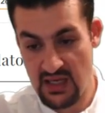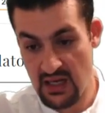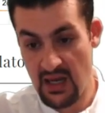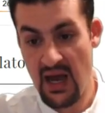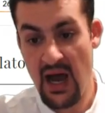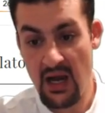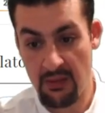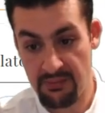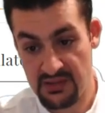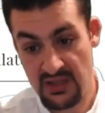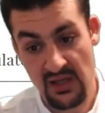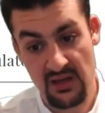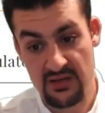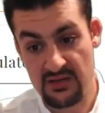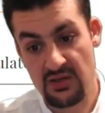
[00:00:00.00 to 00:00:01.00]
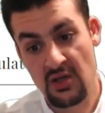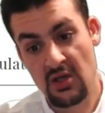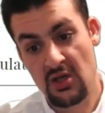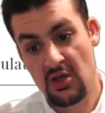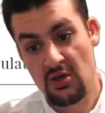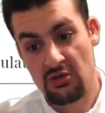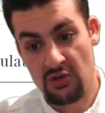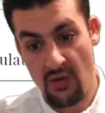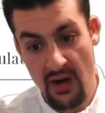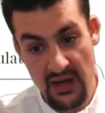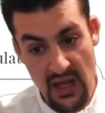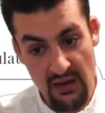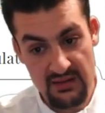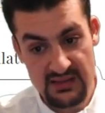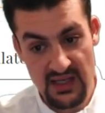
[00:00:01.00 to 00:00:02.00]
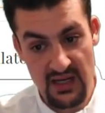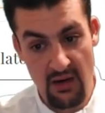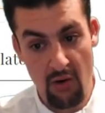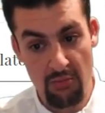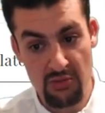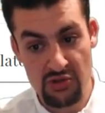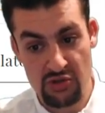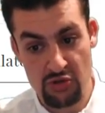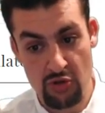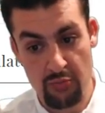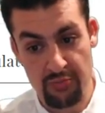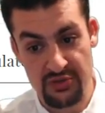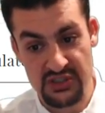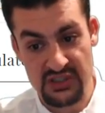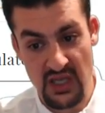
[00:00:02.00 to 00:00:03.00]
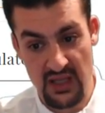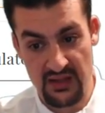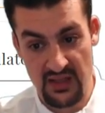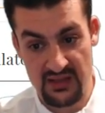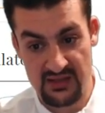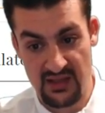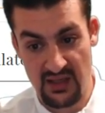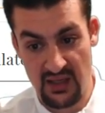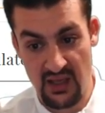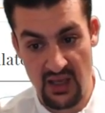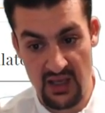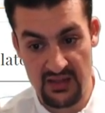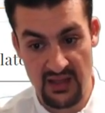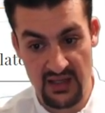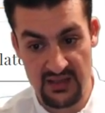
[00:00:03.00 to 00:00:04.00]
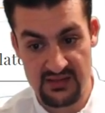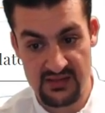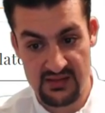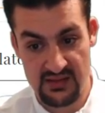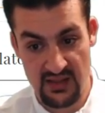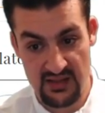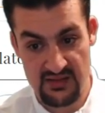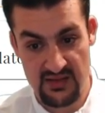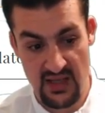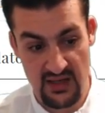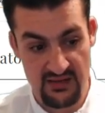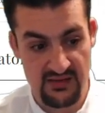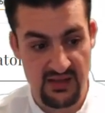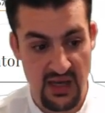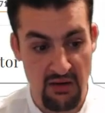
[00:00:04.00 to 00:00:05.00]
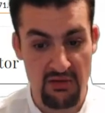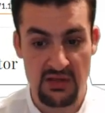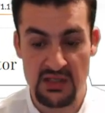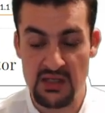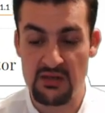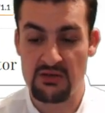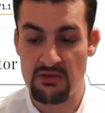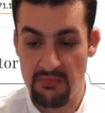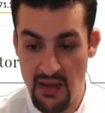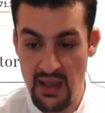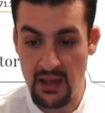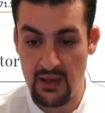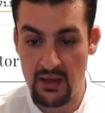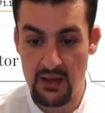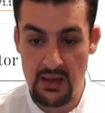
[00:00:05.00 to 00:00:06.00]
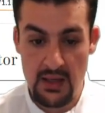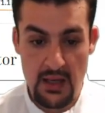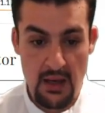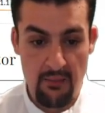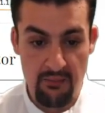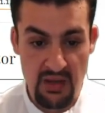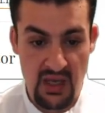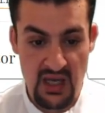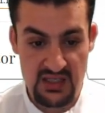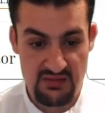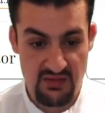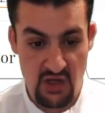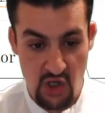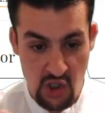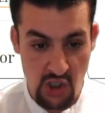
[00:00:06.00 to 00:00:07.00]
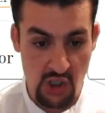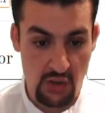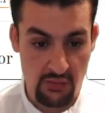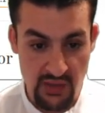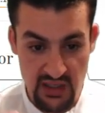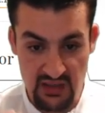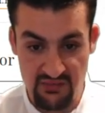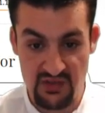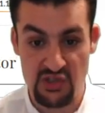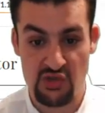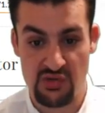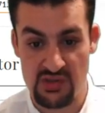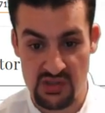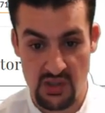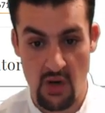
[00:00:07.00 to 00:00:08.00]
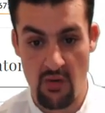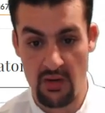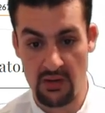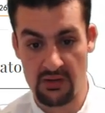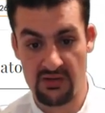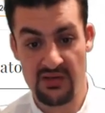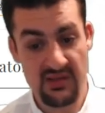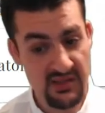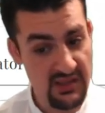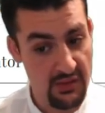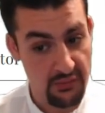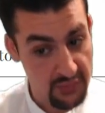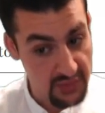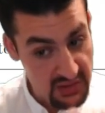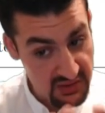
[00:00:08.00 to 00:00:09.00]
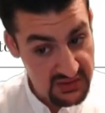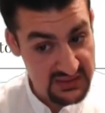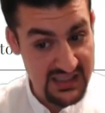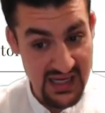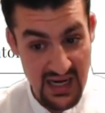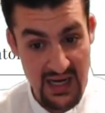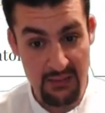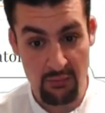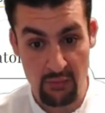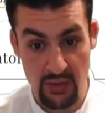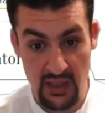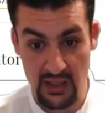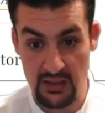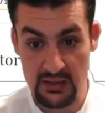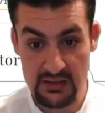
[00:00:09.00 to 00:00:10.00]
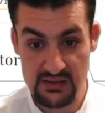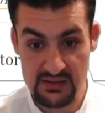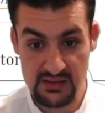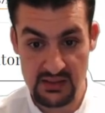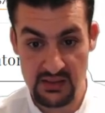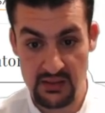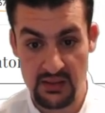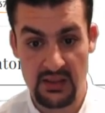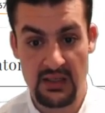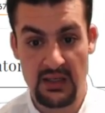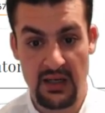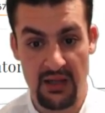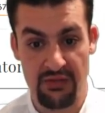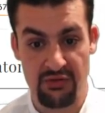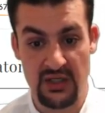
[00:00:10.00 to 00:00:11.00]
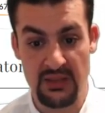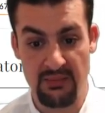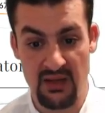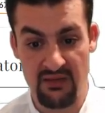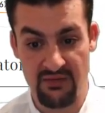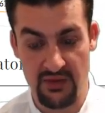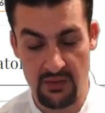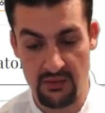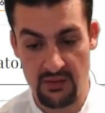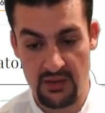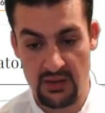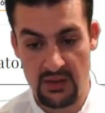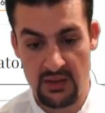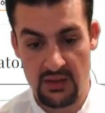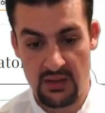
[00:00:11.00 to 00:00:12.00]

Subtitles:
us at a higher percentage. So right now it's at almost 2% that it's guaranteed to make because of the current rate of interest going. So this is a real-time rate. Let's see a 3-month view,